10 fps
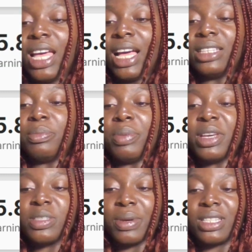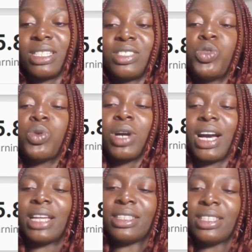and the best part is you
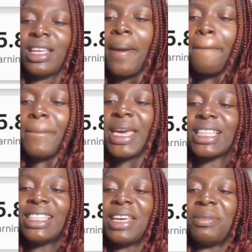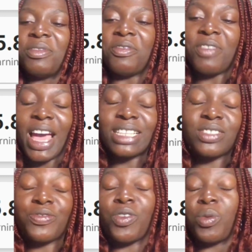can make them right
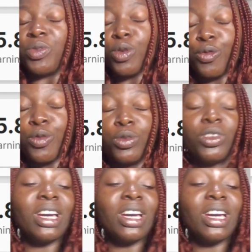from your phone.